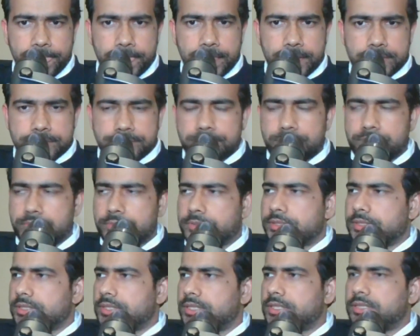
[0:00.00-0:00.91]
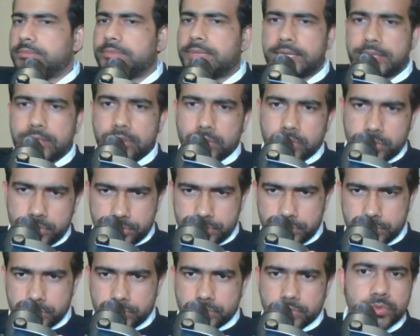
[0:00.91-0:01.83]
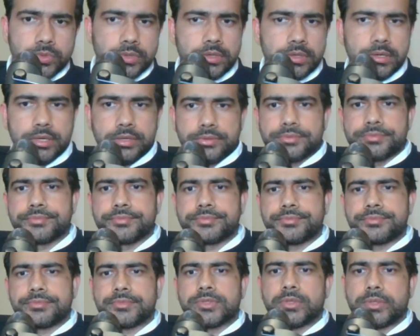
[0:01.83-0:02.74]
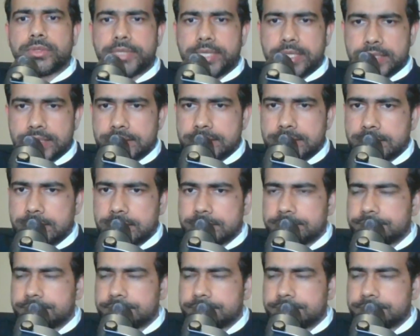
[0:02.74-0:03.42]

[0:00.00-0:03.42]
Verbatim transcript: If you're working in Bangalore or Gurgaon, Calcutta,